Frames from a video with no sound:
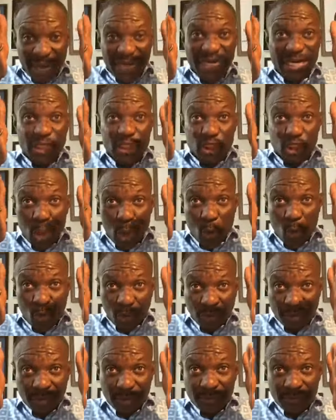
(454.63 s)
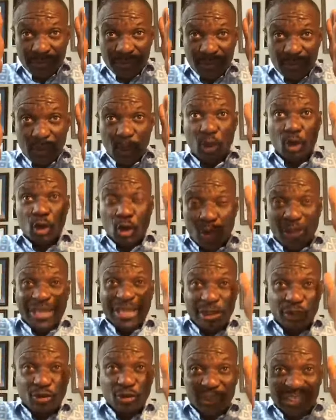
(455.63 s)
the zone,
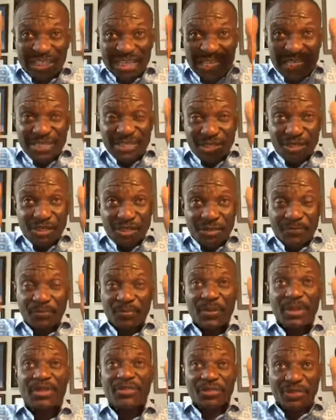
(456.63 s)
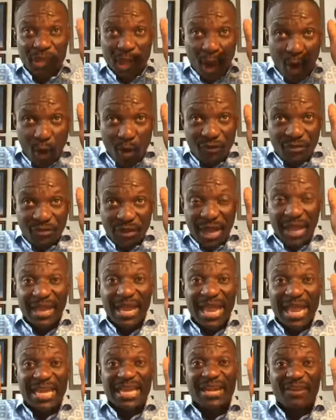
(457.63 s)
looking to Jesus, the author
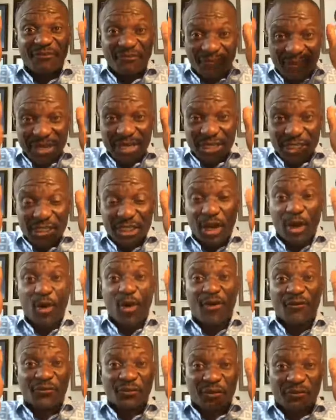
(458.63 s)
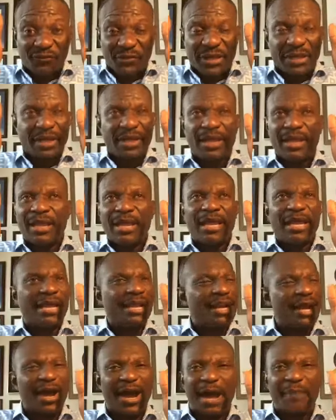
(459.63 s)
and the finisher of your faith.
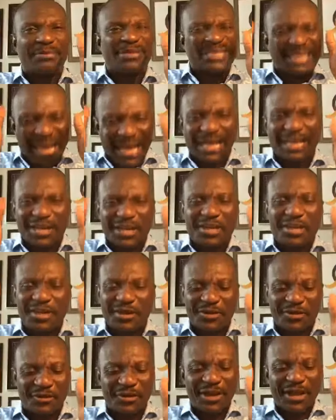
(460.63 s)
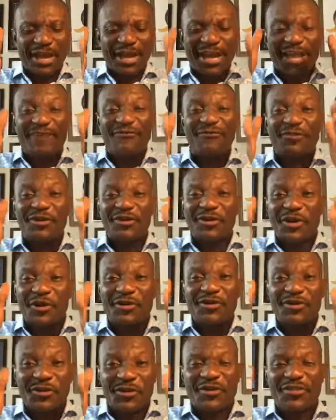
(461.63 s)
I'm telling you, if you
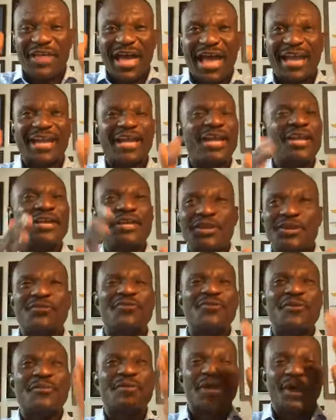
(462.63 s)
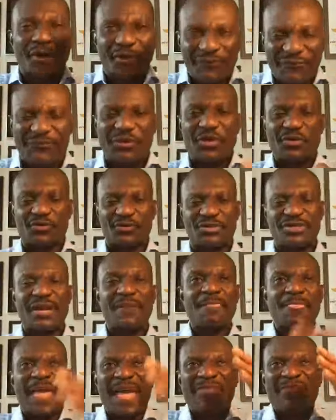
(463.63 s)
don't do that, you will be confused
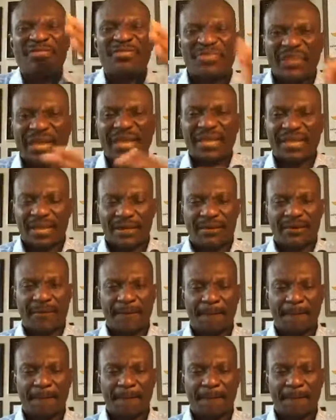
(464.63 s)
and thinking,